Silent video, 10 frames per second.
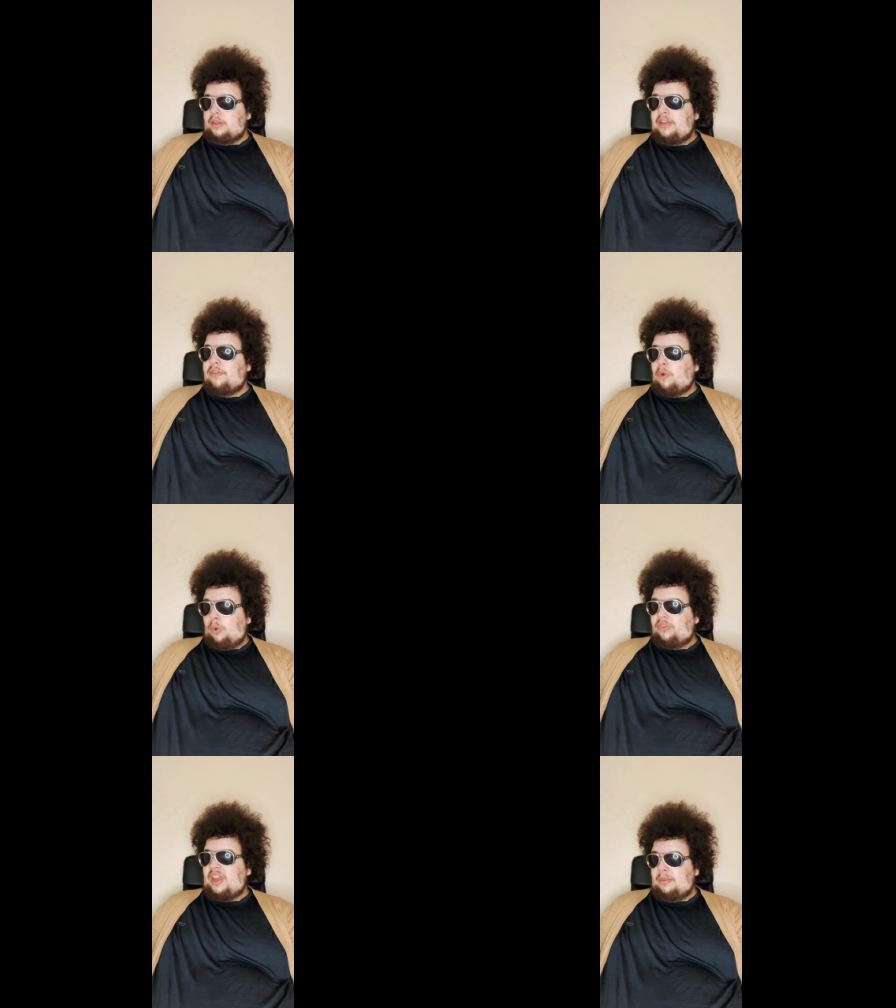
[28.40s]
Unless, of
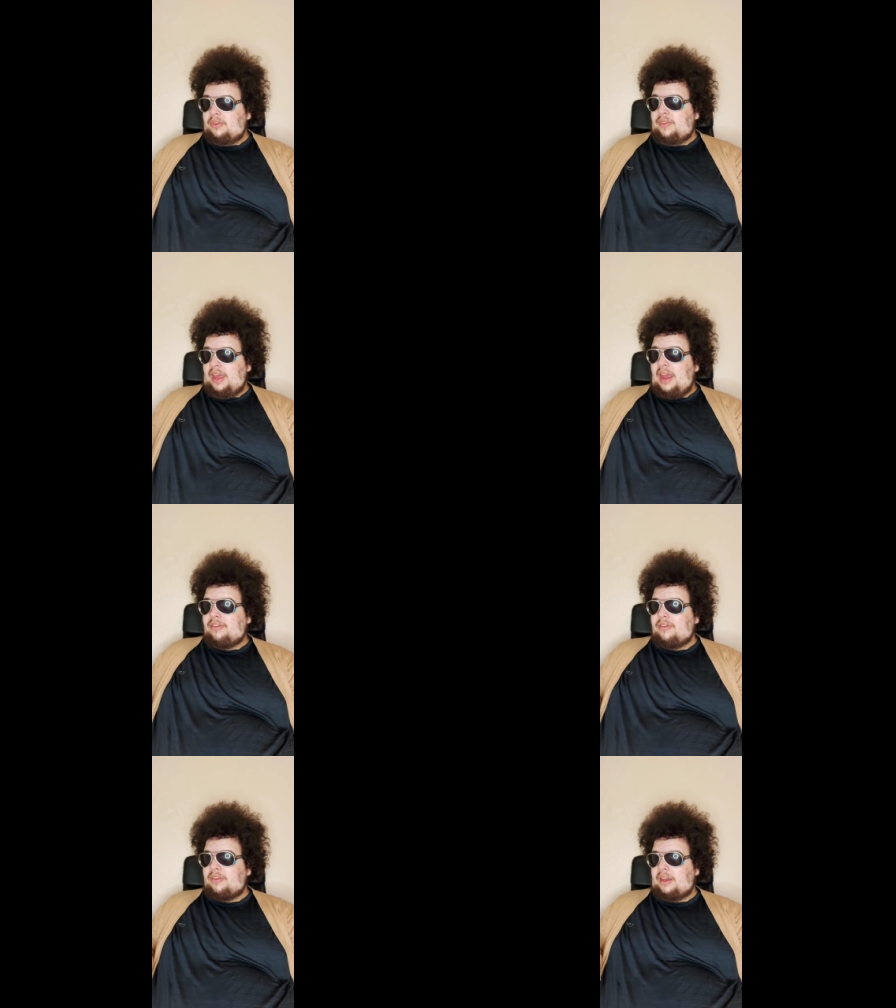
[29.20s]
course, time's of the
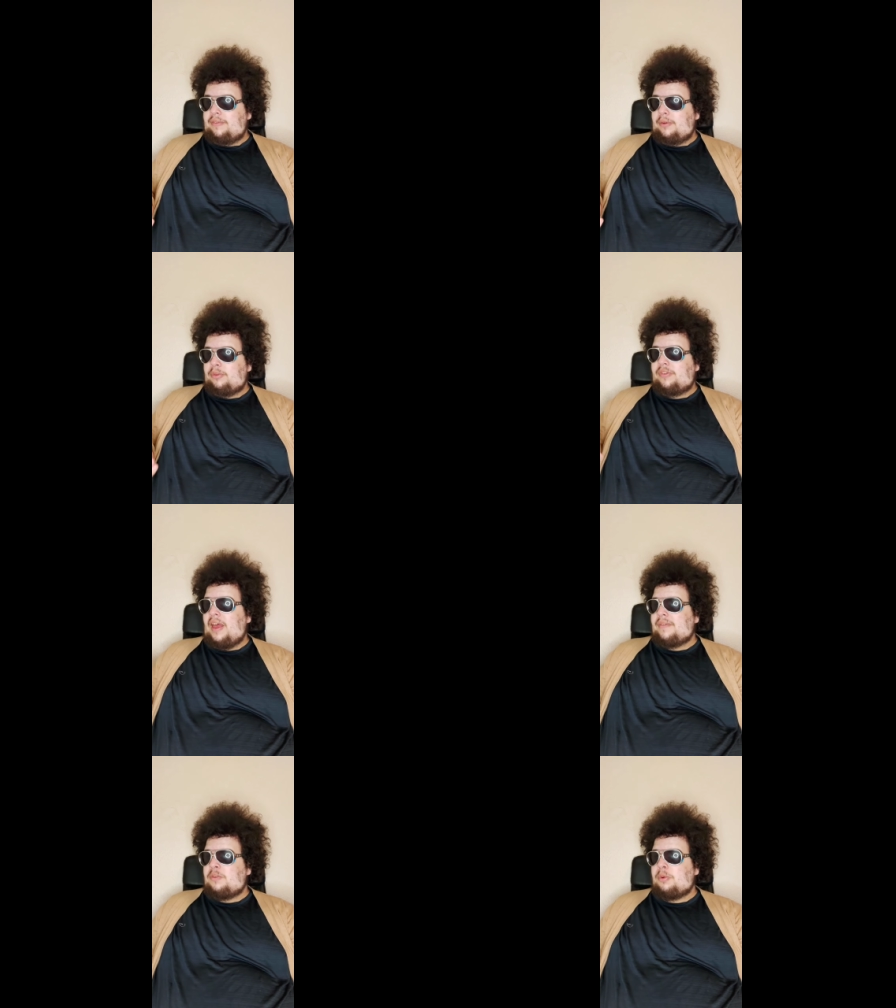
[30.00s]
essence, like if there's a
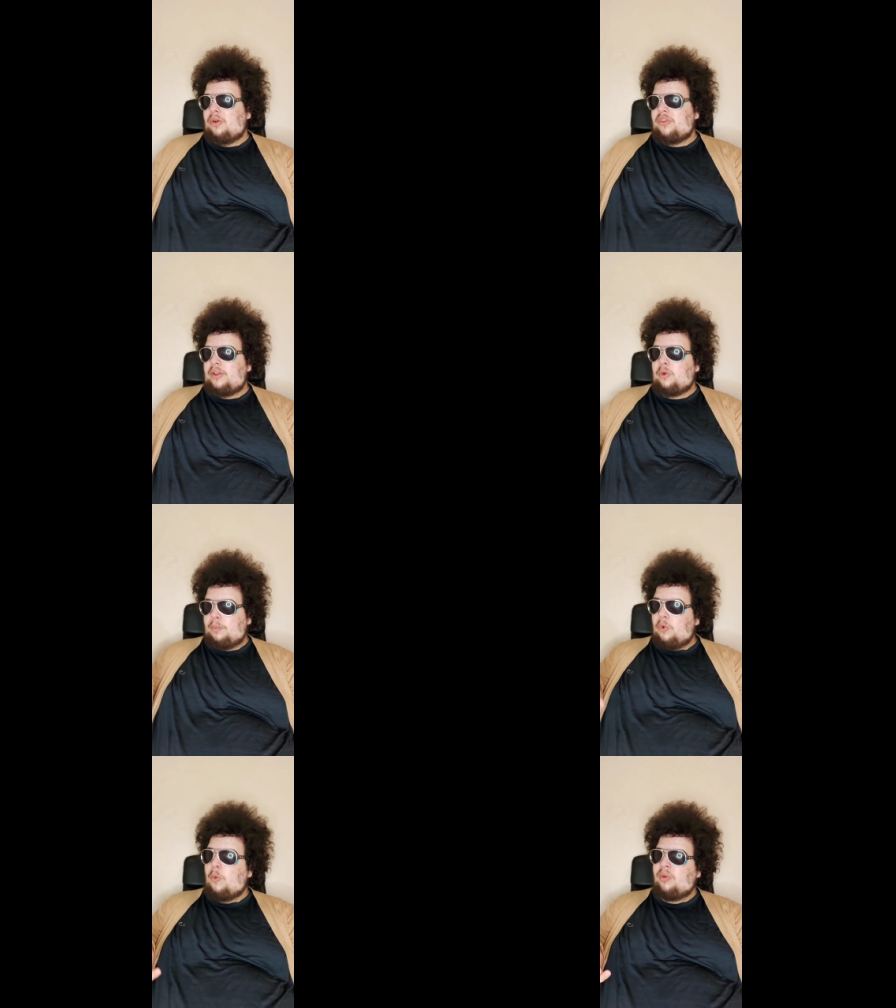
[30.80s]
salvage project or a
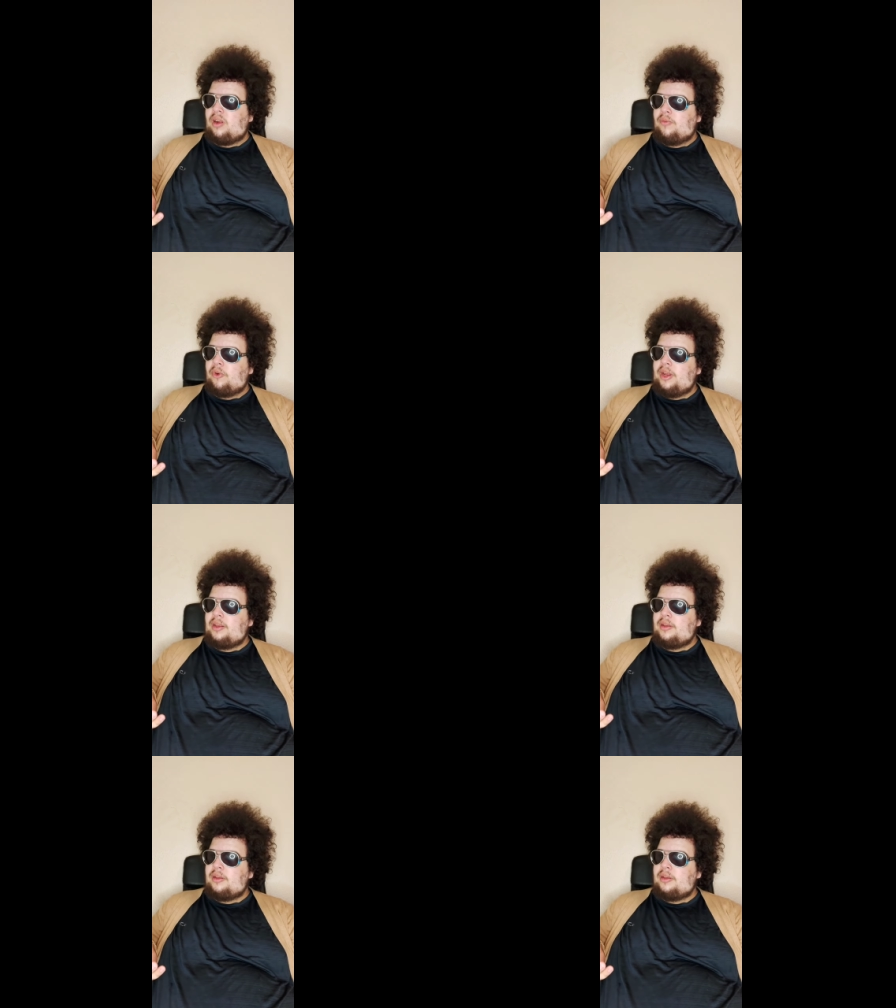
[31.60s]
probe recovery.